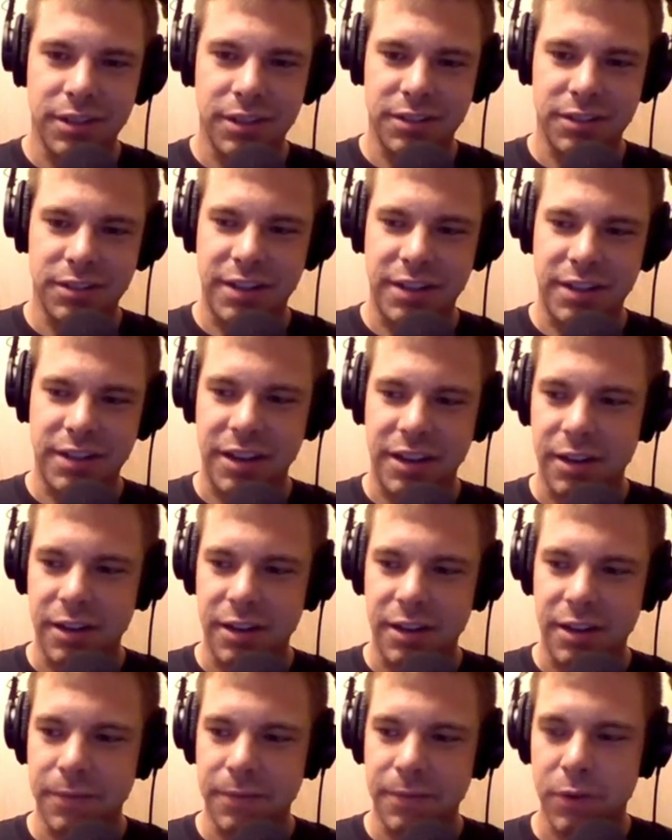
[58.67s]
to stand
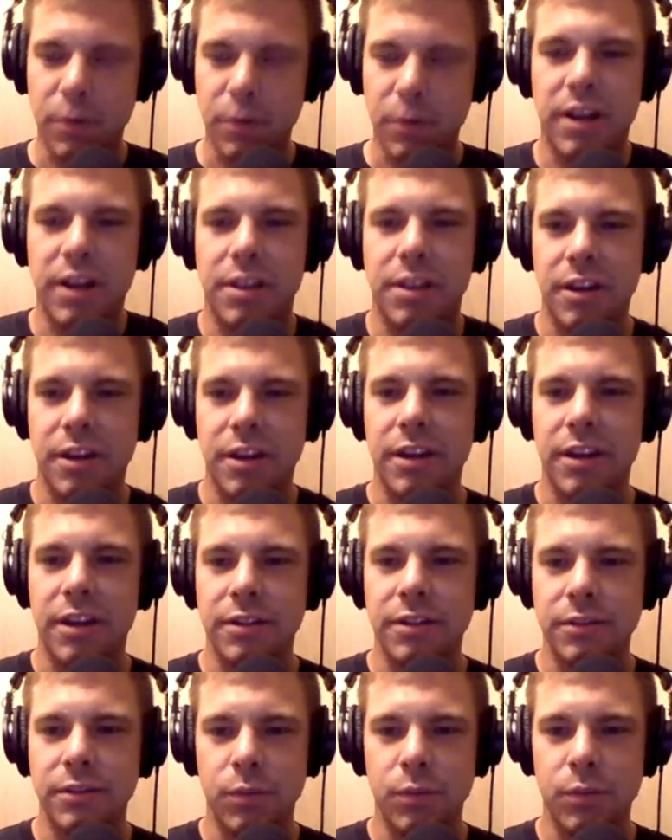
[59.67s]
up for what I thought
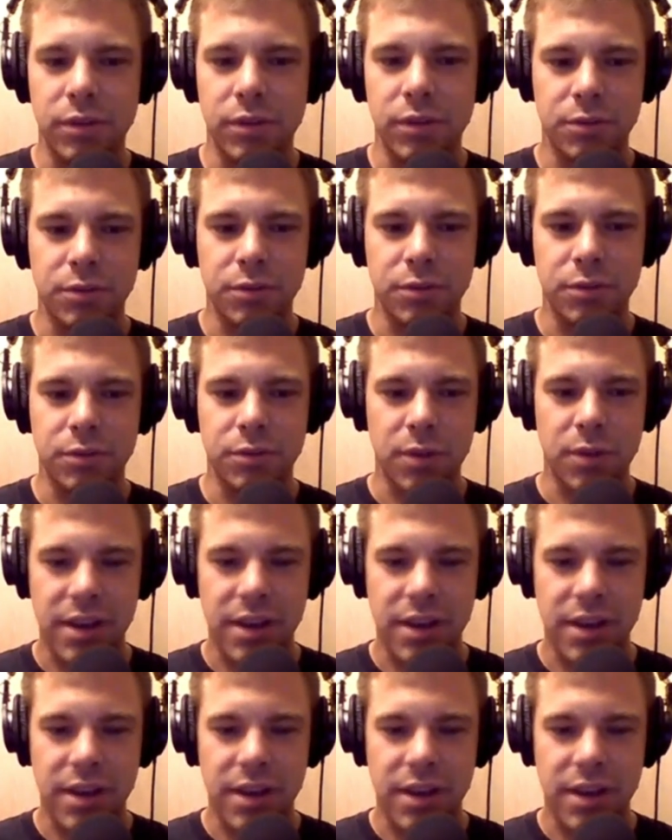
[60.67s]
was right.